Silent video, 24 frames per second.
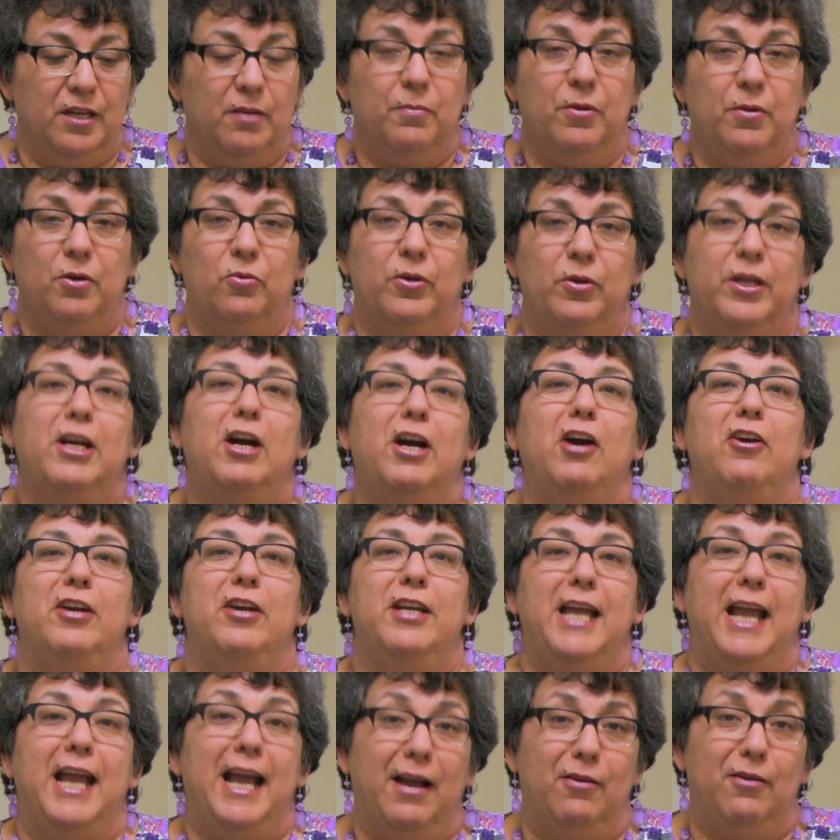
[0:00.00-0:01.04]
But we are
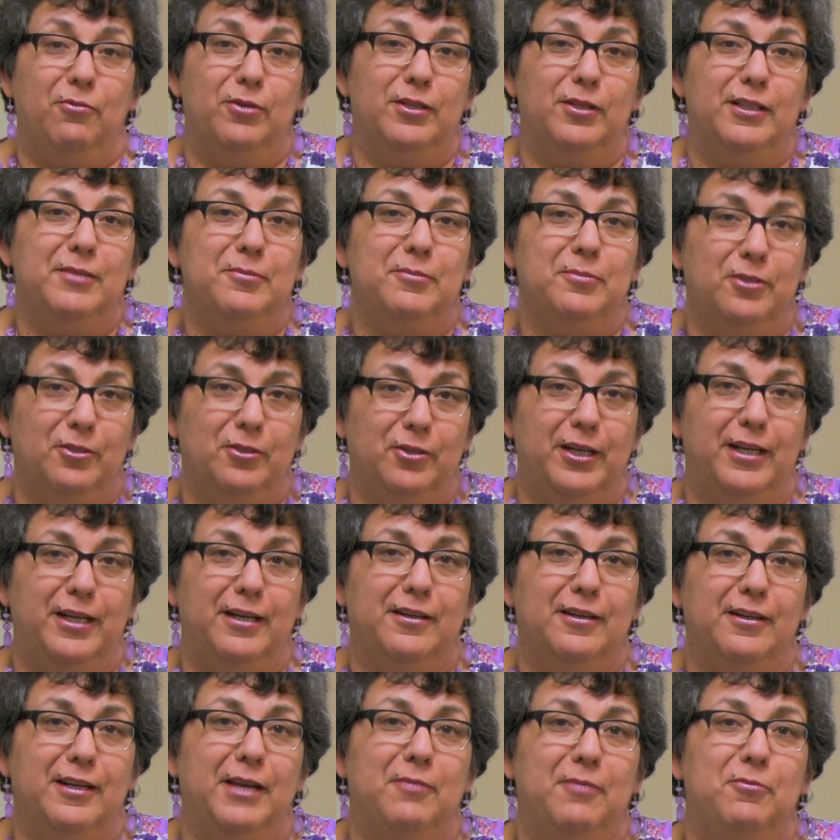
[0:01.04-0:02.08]
an at-will
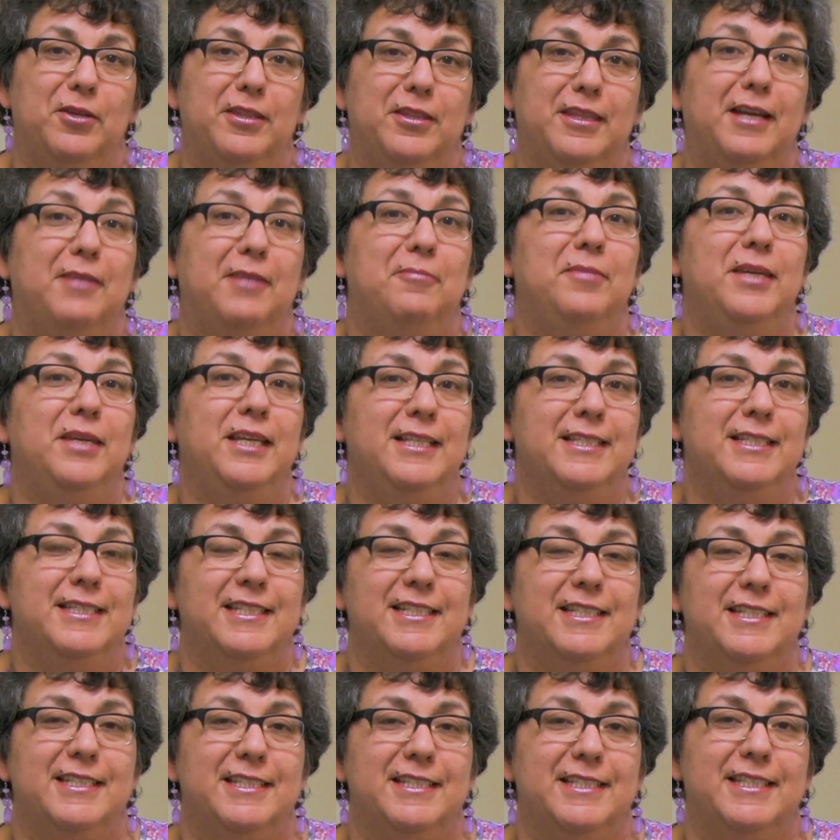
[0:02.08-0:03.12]
employer, and what that means
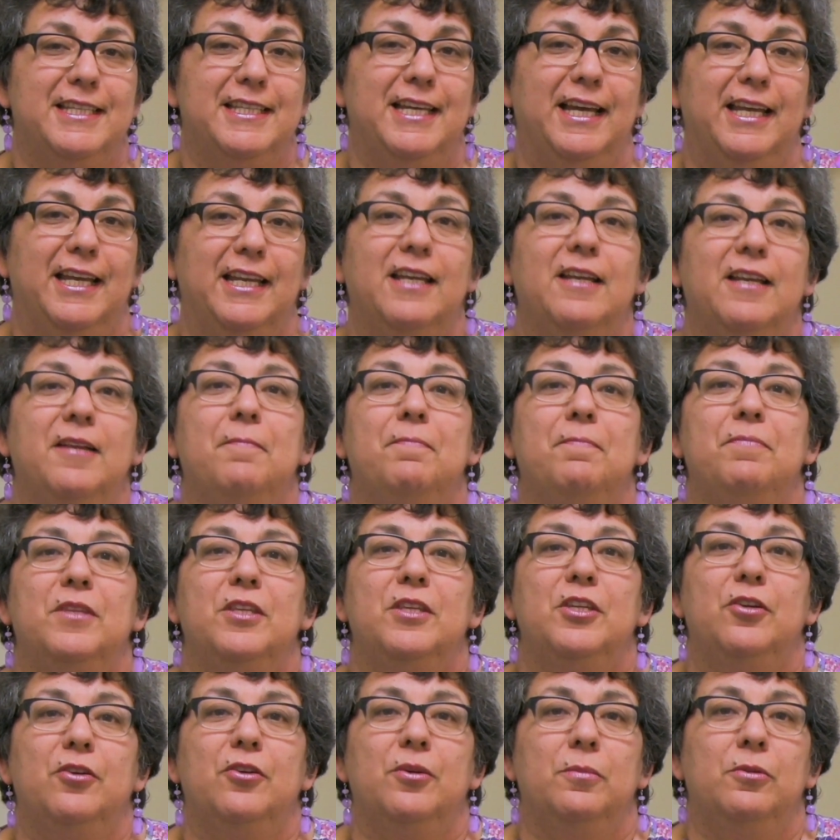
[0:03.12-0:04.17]
is that
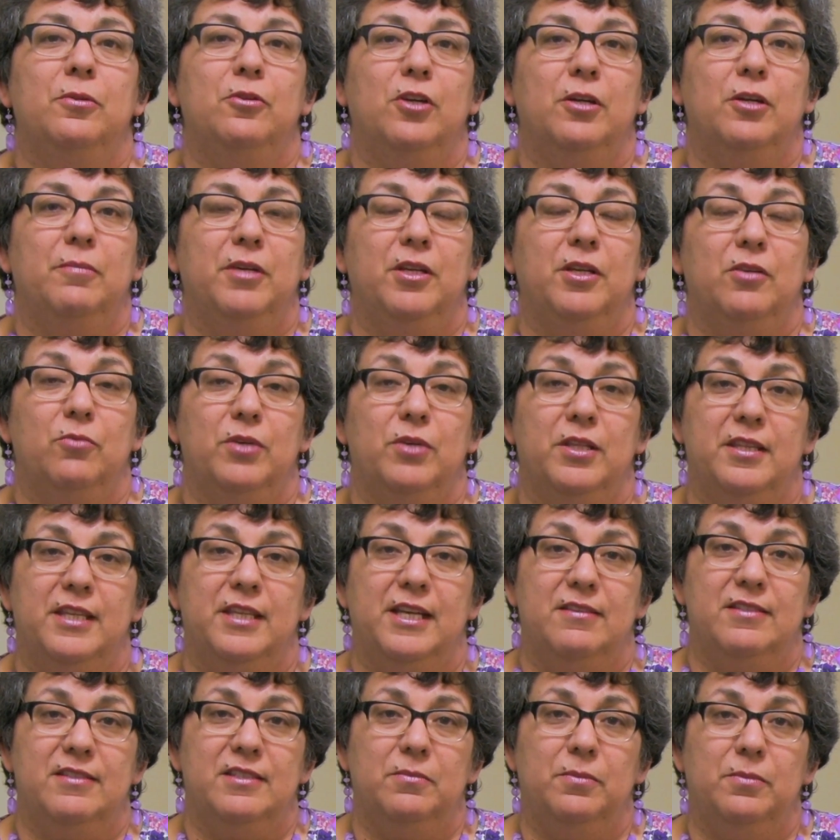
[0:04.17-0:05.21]
your employment with
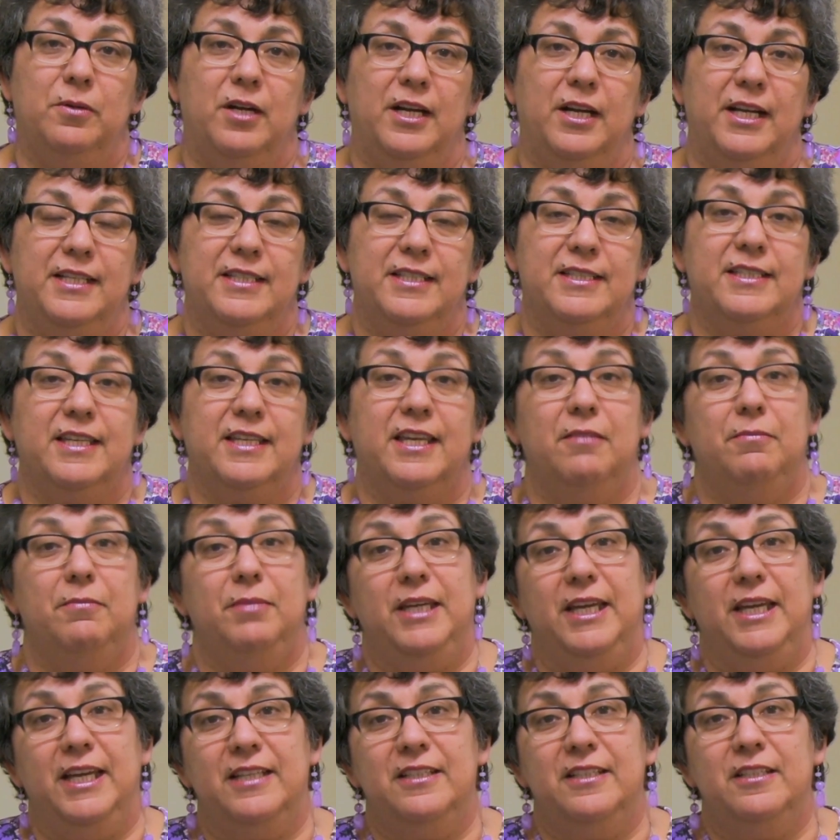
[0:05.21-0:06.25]
Thousand Pines can
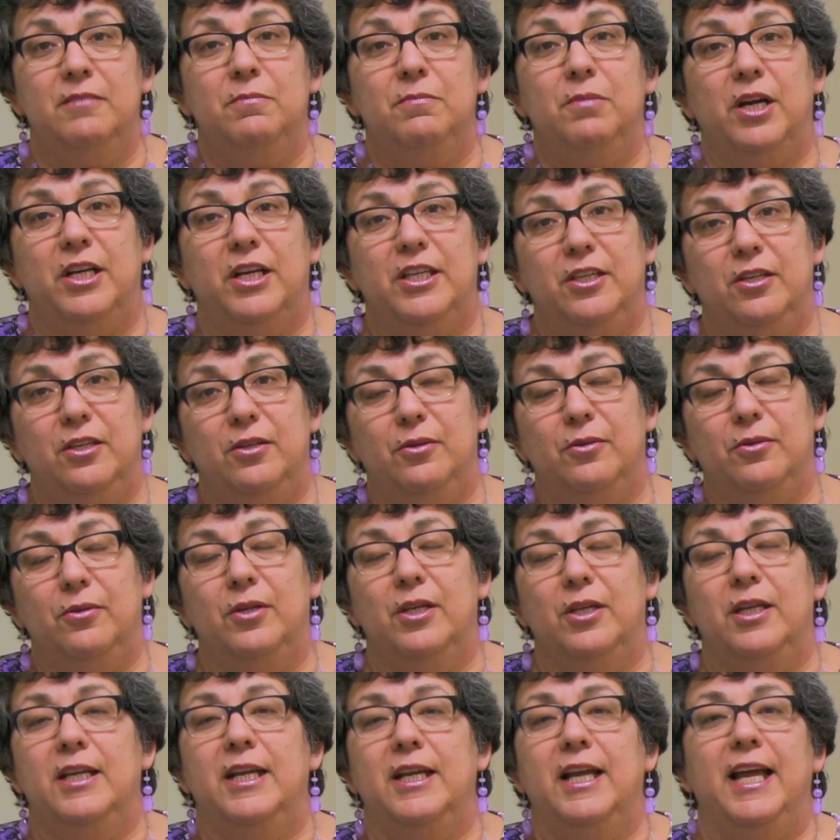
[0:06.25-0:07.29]
be ended by you
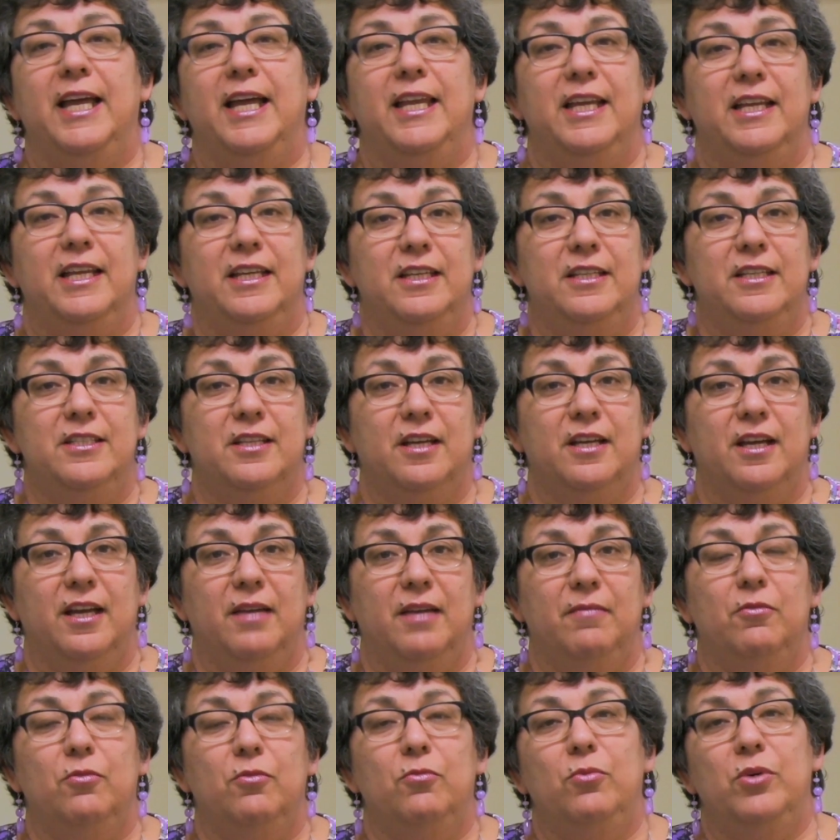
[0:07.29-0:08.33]
at any
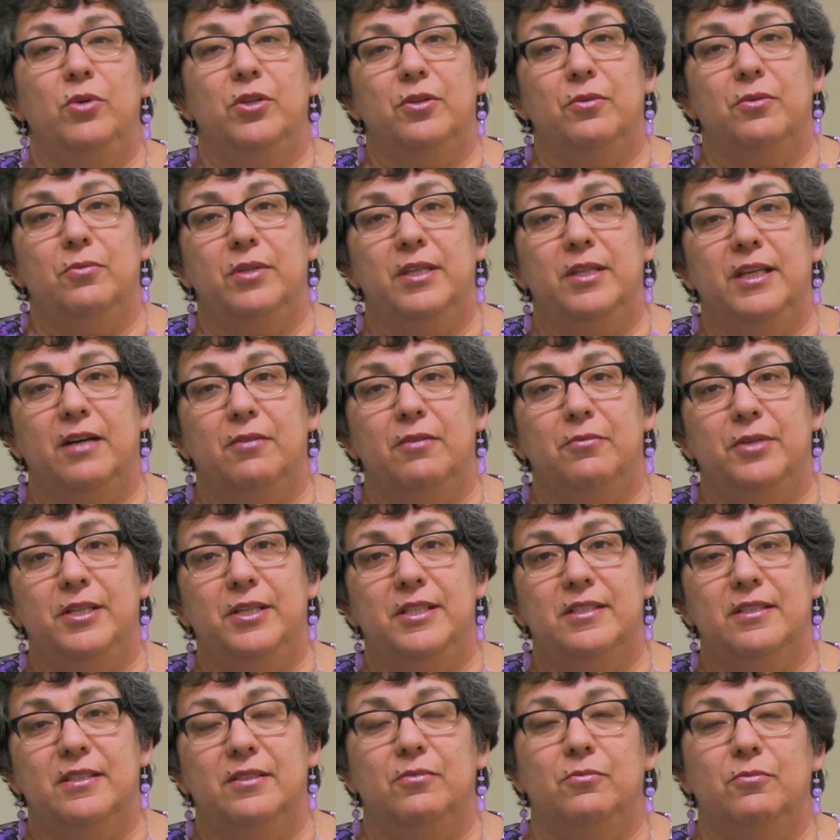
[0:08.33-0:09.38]
time, with or without
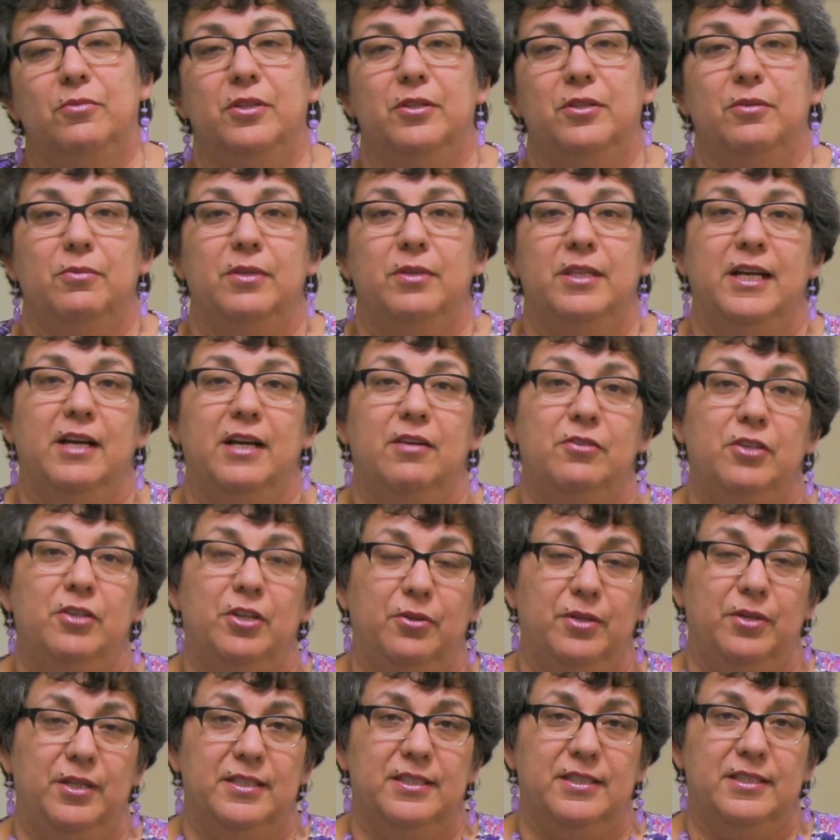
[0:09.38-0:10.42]
reason, with or without
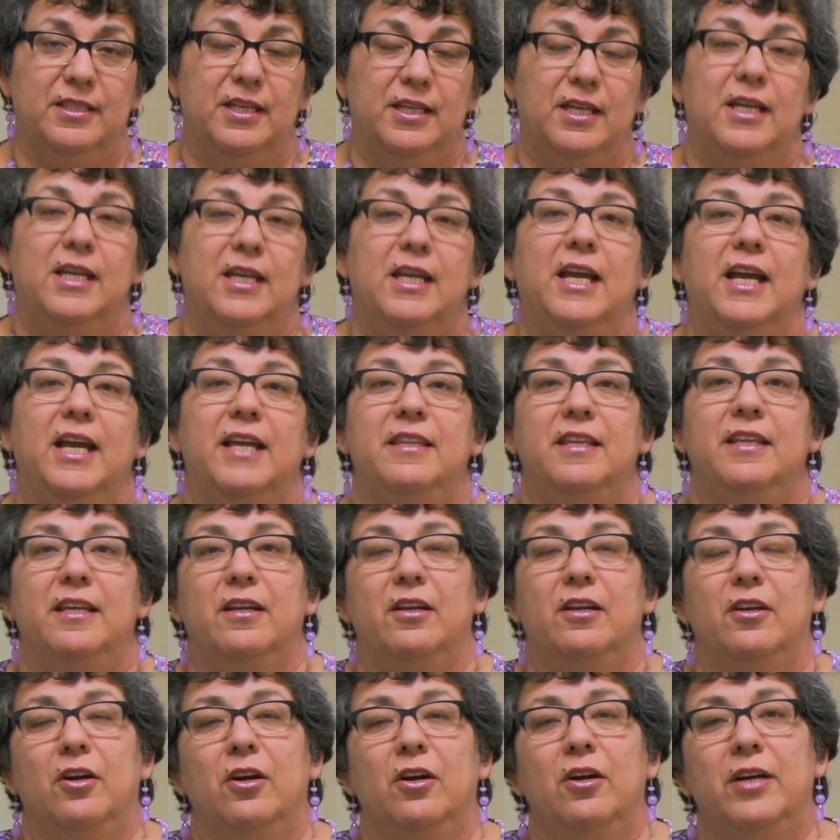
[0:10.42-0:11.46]
notice, and then
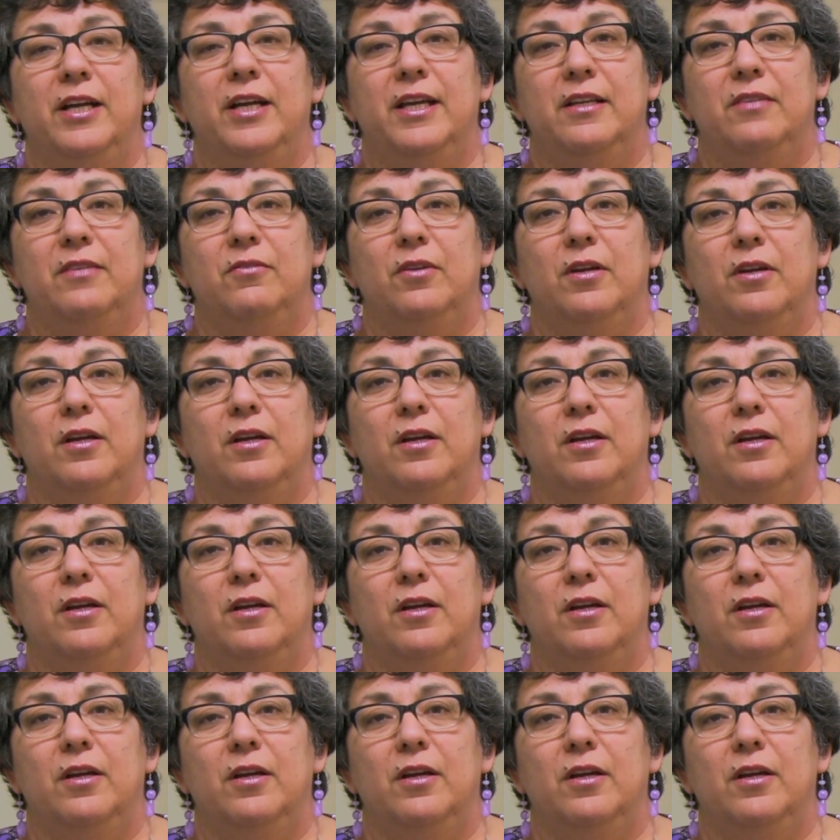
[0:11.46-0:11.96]
on our end,